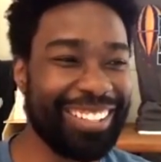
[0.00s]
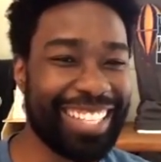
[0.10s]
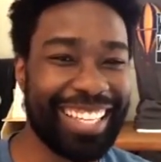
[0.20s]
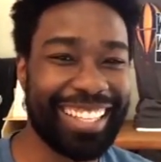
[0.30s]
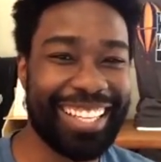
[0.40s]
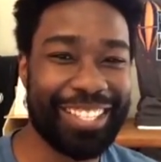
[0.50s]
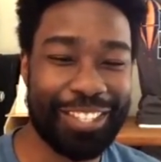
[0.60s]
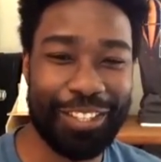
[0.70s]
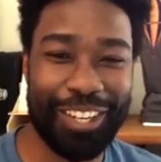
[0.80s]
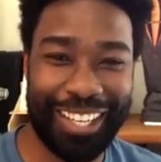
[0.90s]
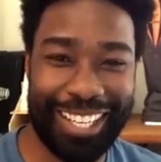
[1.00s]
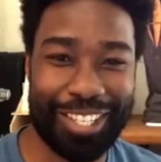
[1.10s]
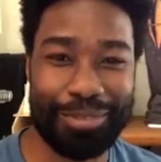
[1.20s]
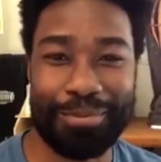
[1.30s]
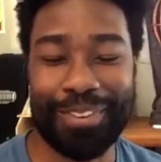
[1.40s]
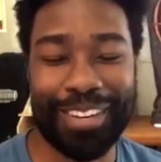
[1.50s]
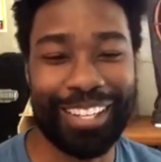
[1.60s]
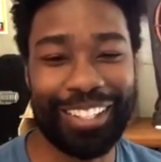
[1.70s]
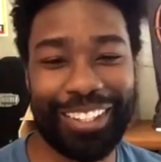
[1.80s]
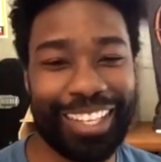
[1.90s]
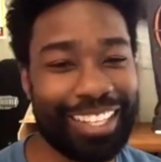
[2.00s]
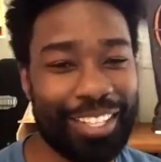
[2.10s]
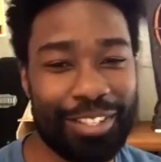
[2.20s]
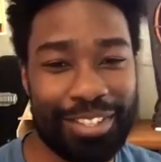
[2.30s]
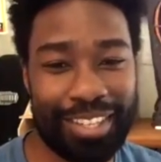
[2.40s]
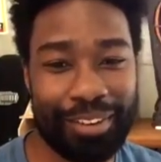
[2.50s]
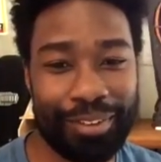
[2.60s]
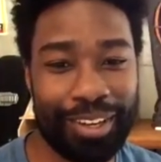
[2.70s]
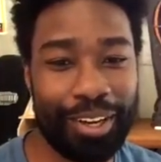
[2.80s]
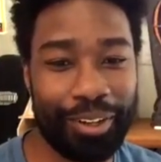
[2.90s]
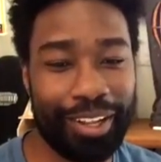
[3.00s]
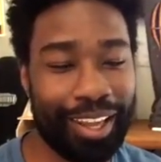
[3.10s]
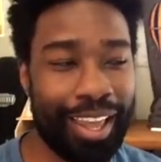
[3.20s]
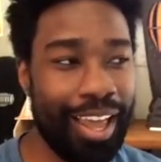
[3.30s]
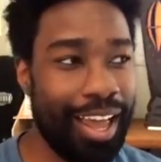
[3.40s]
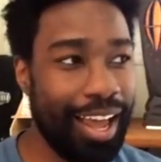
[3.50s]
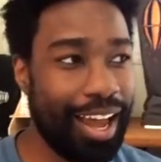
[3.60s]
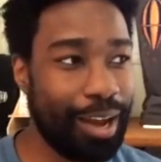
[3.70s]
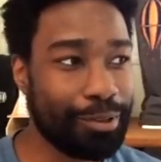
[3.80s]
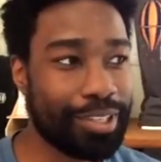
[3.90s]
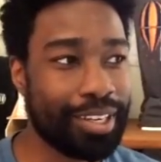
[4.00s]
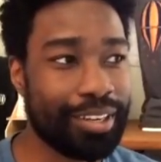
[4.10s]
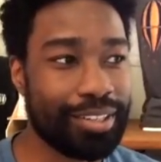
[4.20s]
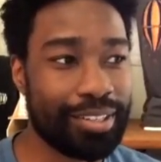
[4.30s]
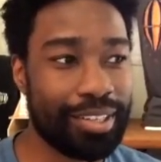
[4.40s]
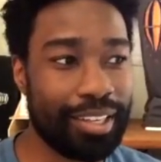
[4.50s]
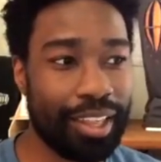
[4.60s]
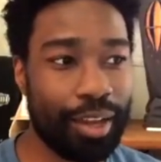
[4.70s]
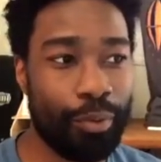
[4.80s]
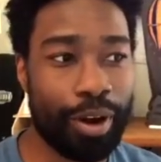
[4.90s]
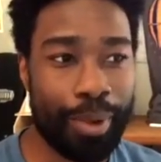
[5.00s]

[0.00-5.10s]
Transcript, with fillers: like that's so awesome, you know. Like mm-hmm. you just never know. Like I'm just curious to see like where my